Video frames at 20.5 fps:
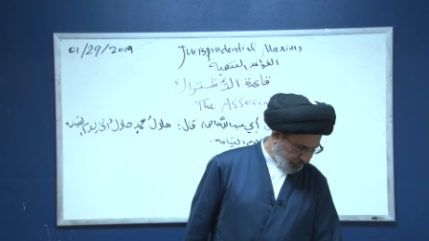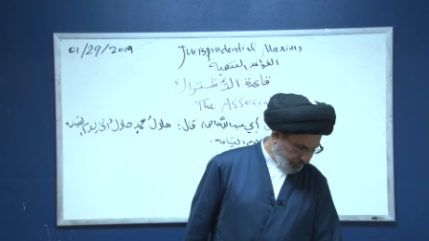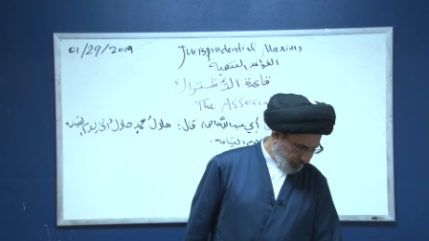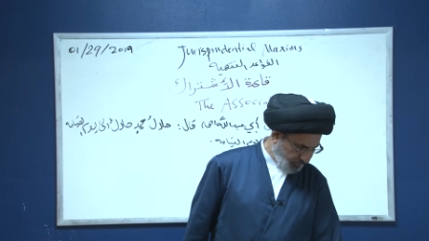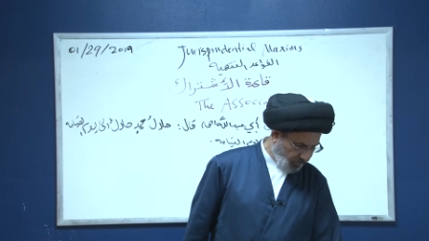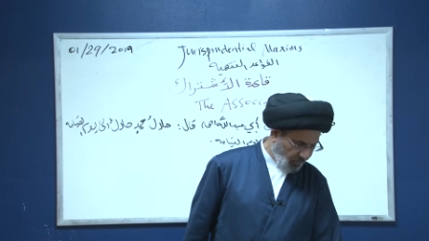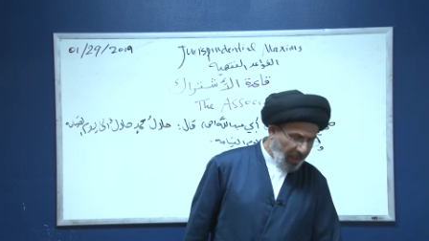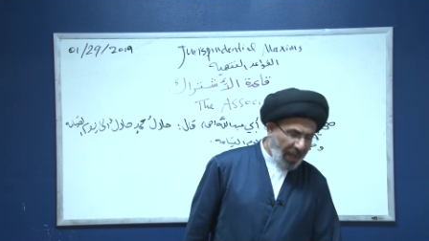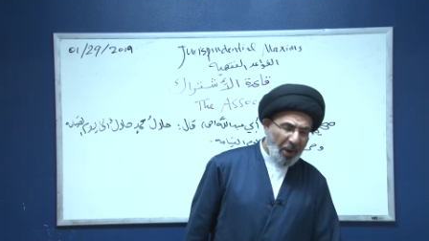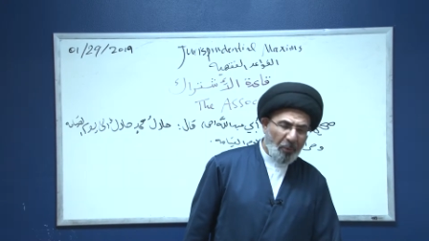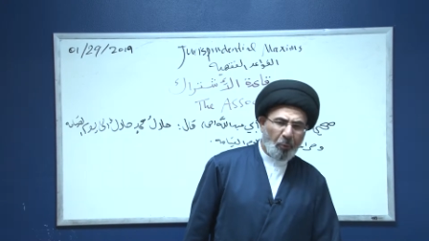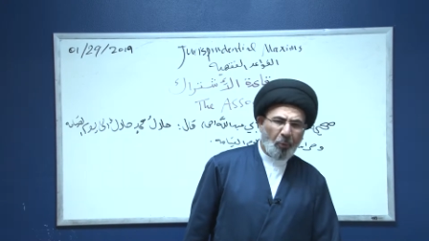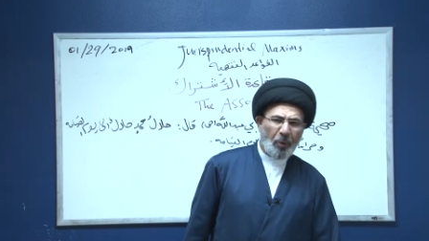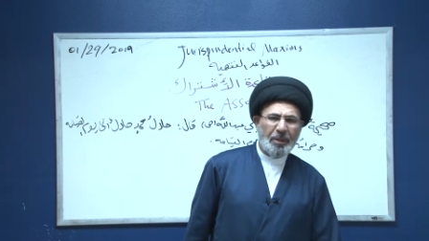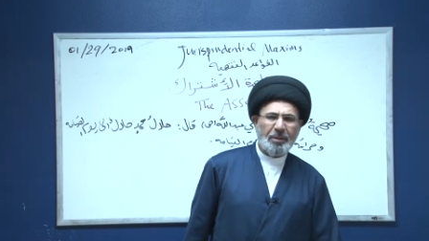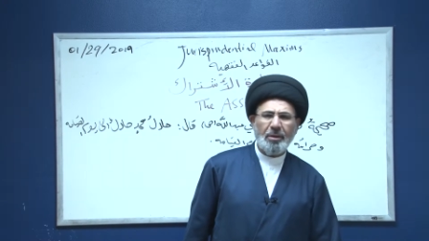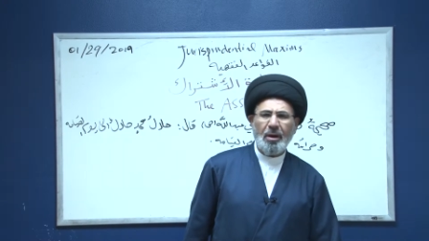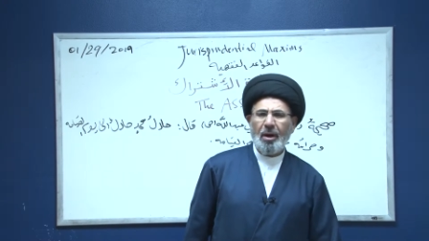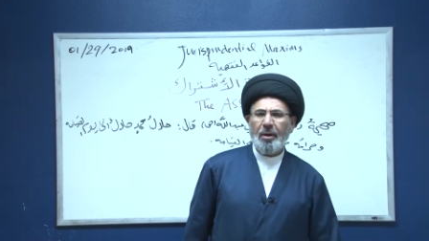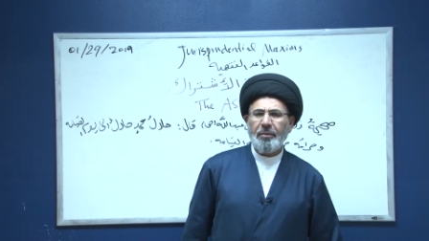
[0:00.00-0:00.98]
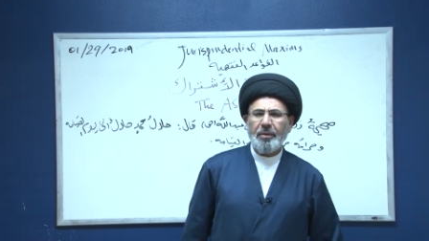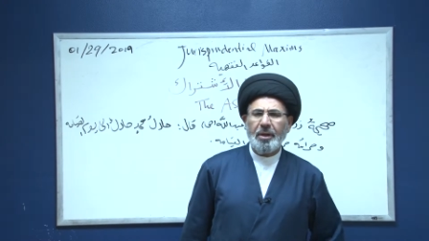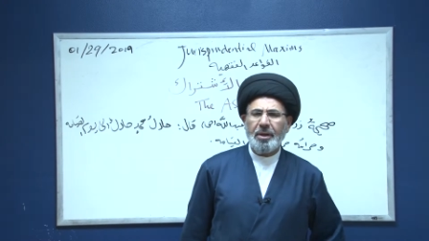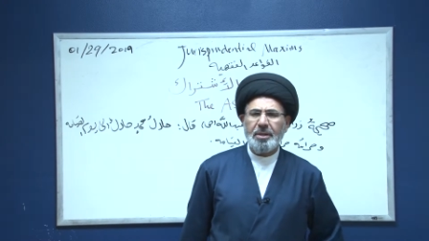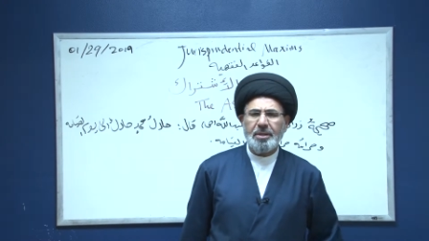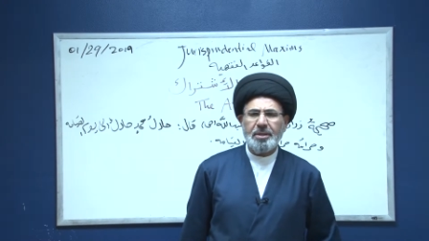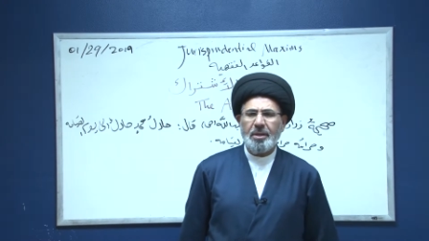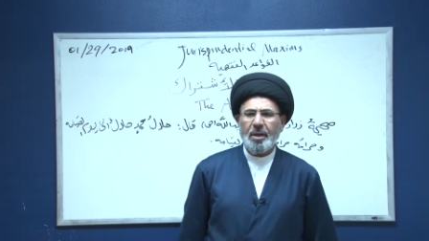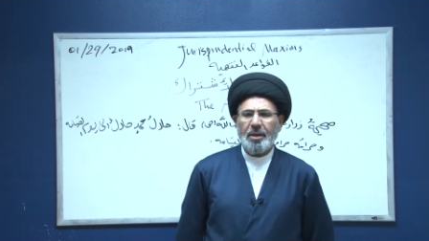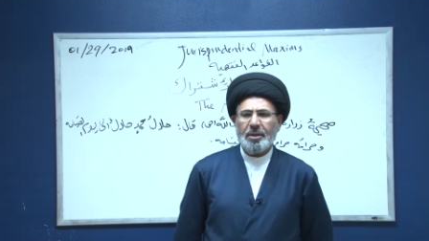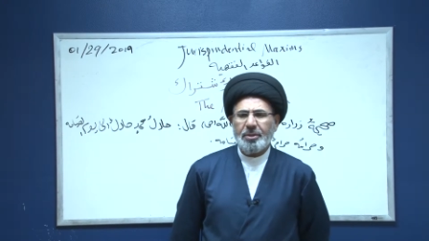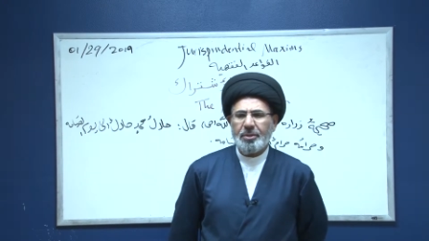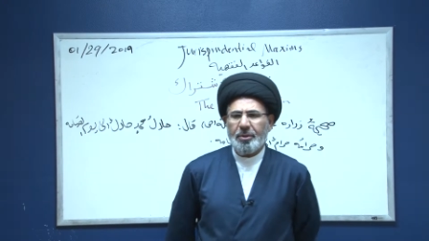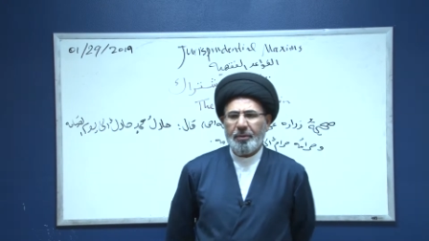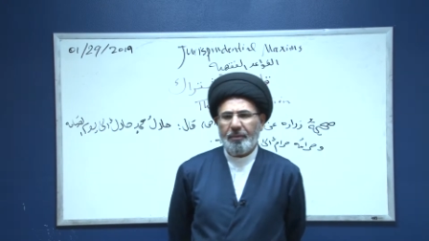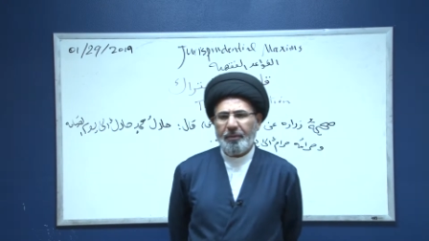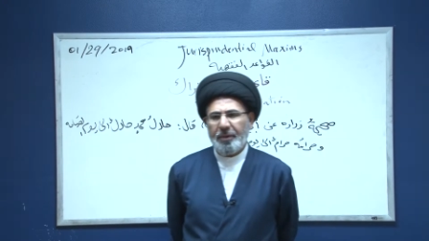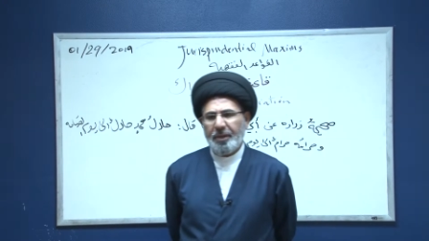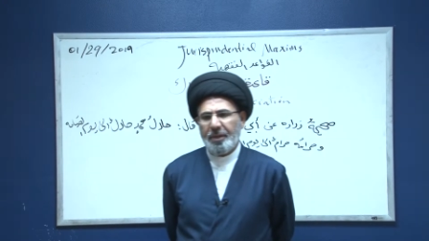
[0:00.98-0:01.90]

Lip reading: Now, what are the results of